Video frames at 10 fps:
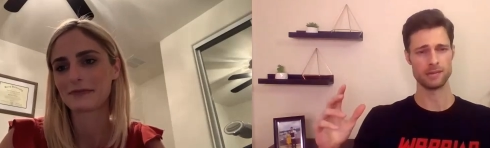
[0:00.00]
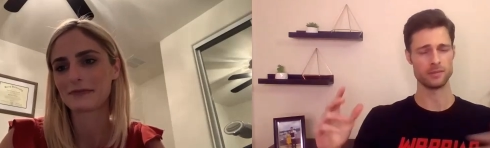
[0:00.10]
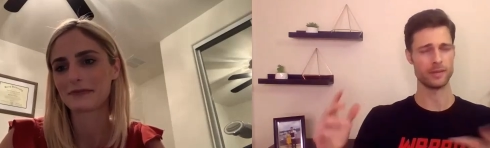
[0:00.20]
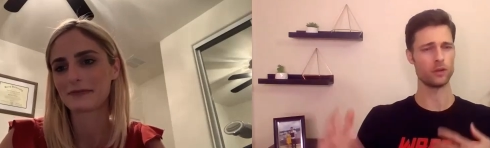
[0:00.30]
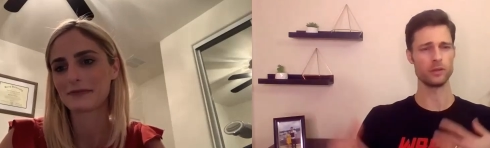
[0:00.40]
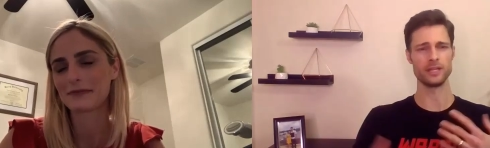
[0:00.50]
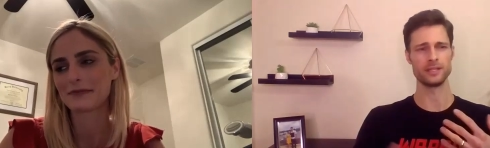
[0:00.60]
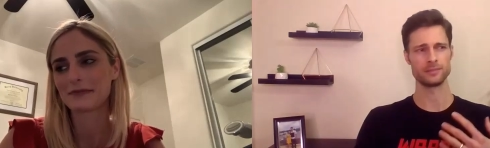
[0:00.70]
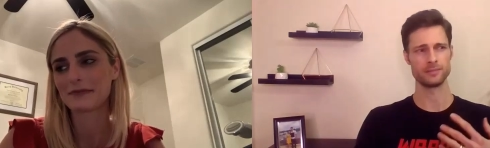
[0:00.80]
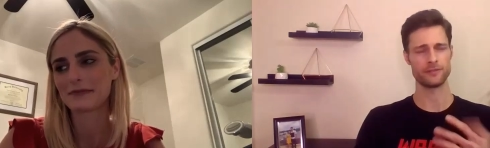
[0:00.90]
Speaker 1: I mean, my
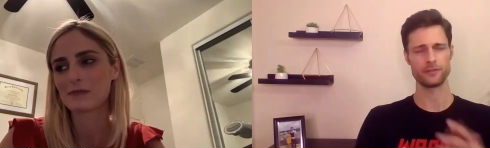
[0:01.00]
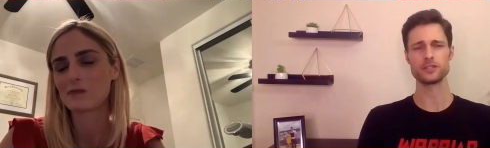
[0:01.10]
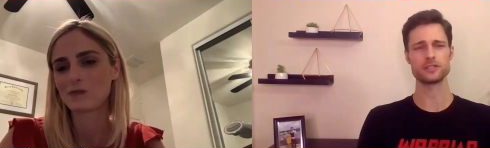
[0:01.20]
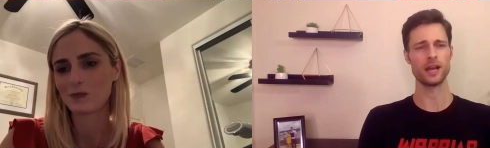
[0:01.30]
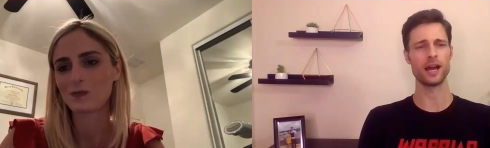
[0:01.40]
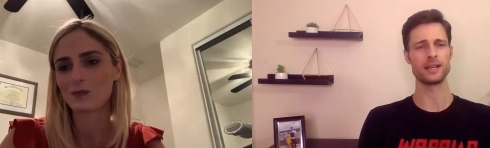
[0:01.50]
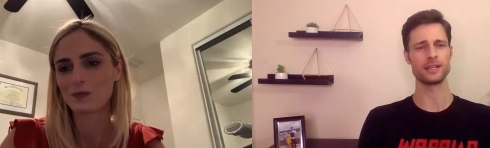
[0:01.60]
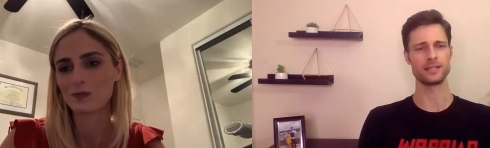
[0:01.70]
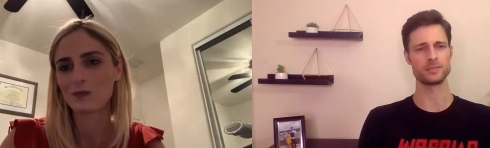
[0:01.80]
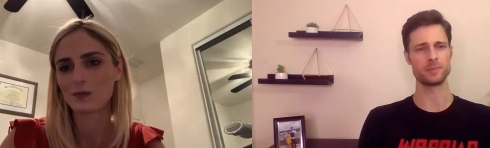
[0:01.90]
only my first thought
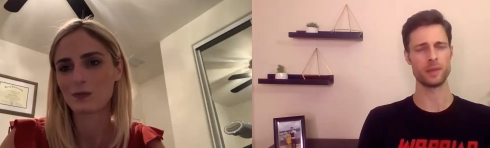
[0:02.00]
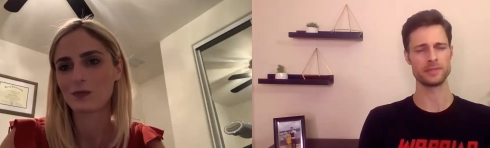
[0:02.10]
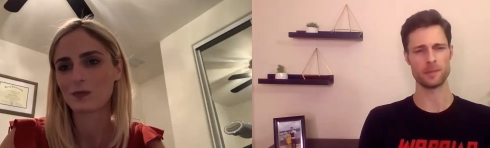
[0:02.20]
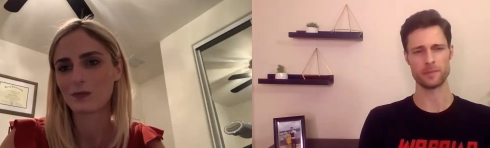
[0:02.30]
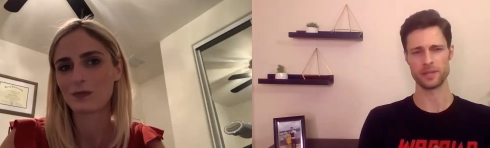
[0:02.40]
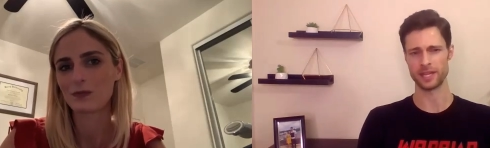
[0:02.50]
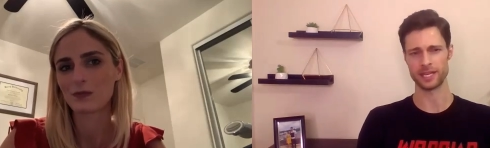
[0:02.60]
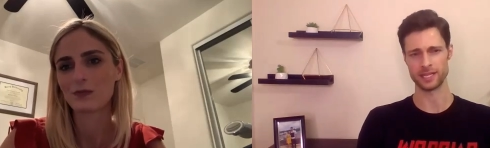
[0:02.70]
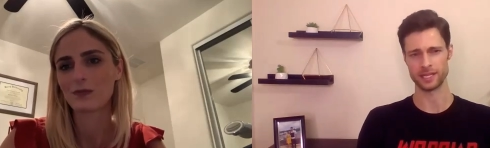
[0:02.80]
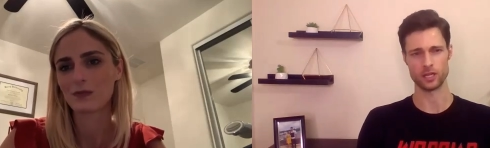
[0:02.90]
is maybe something
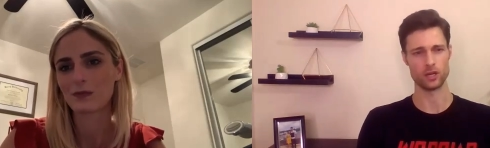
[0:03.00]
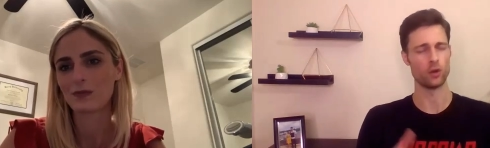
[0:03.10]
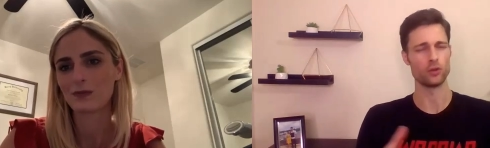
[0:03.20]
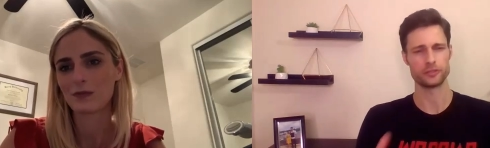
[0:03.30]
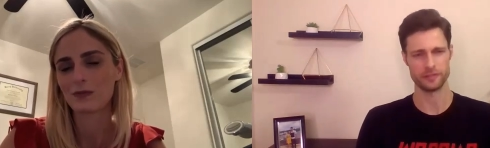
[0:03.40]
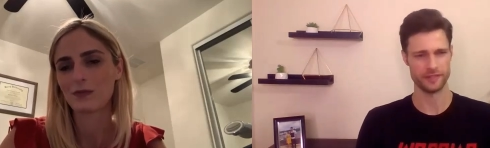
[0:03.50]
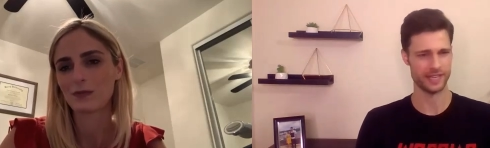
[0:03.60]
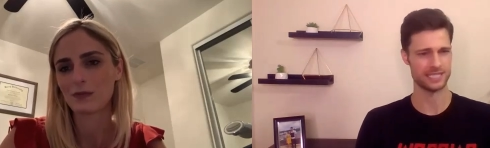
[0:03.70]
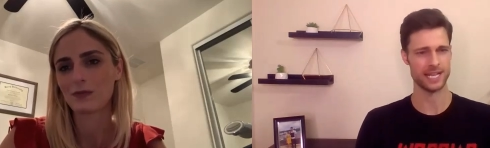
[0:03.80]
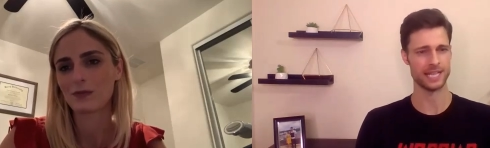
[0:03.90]
like a, an ultra
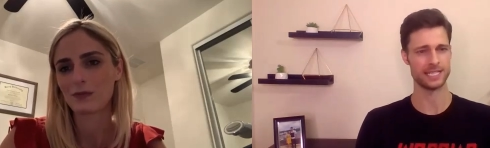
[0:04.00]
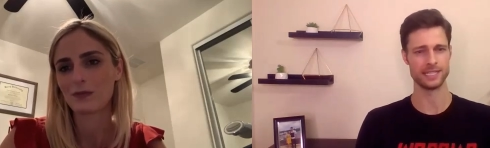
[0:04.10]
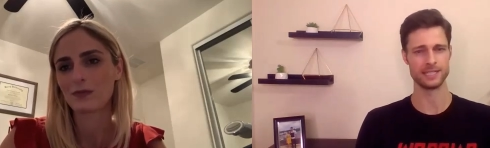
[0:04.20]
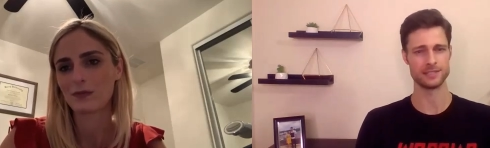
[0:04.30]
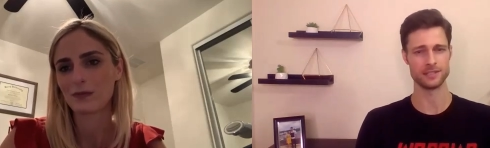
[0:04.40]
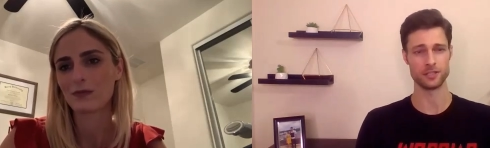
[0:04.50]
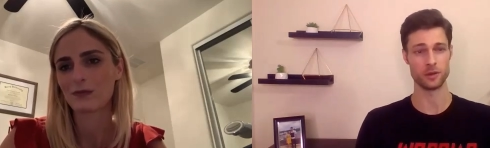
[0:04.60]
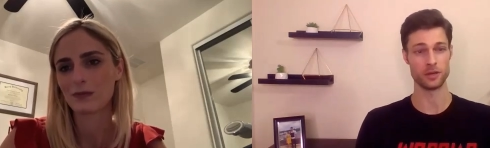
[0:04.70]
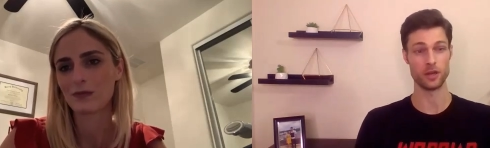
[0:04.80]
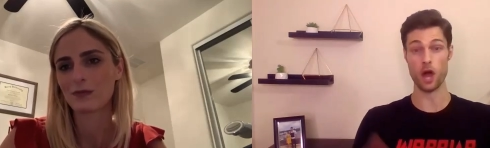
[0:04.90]
fast acting insulin
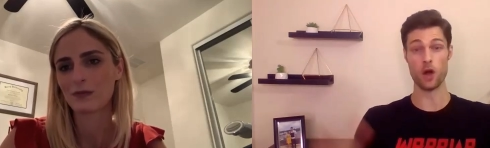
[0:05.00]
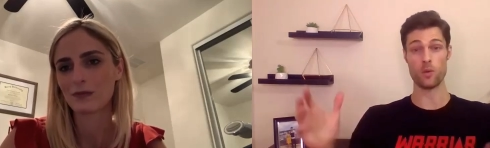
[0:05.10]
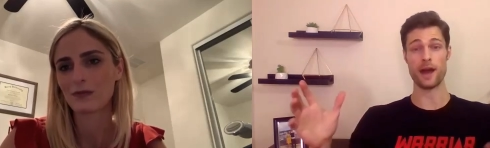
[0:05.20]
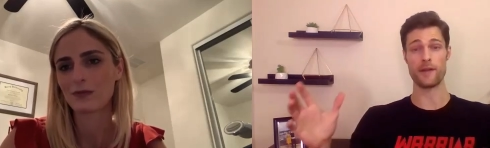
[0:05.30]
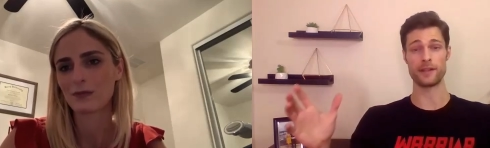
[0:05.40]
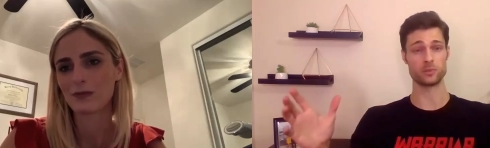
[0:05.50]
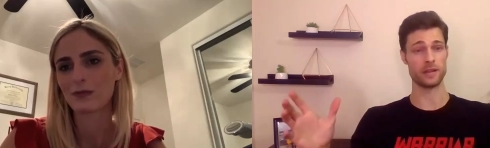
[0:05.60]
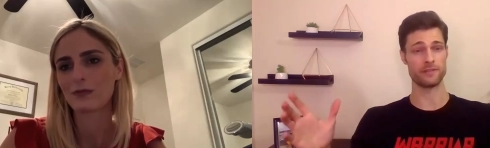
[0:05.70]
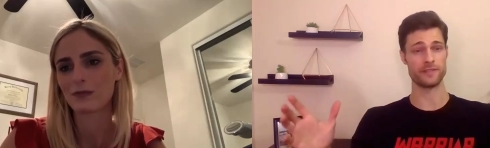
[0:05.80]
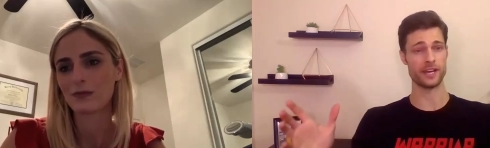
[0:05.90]
going, oh wow, that's
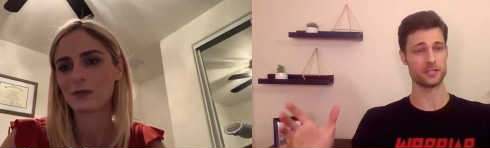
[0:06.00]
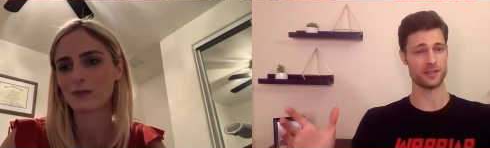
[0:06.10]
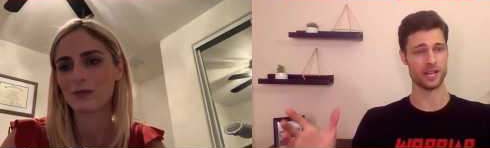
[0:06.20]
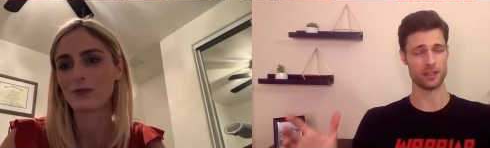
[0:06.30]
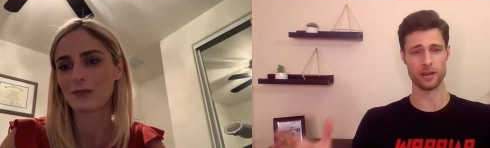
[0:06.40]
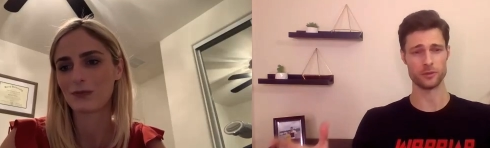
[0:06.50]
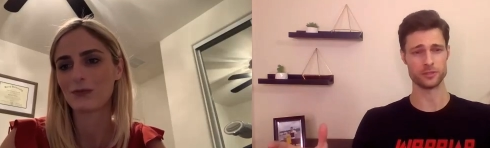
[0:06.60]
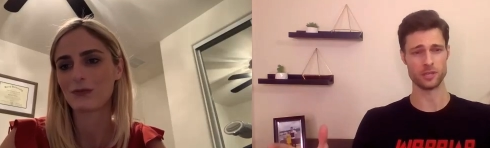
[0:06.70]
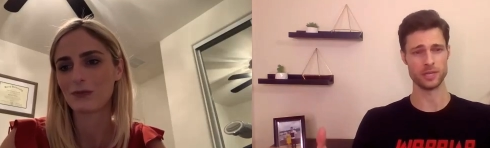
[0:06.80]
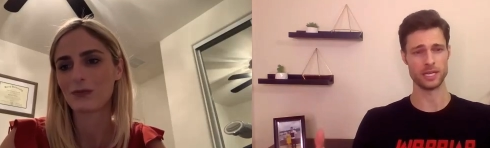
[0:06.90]
way faster than I mm-hmm. thought it was
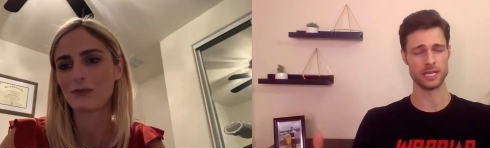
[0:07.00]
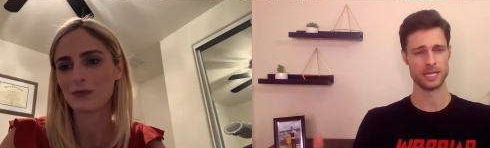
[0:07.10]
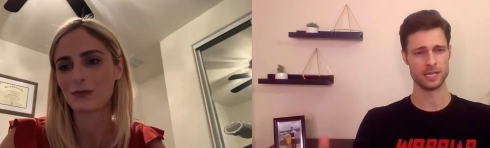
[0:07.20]
mm-hmm. going to be.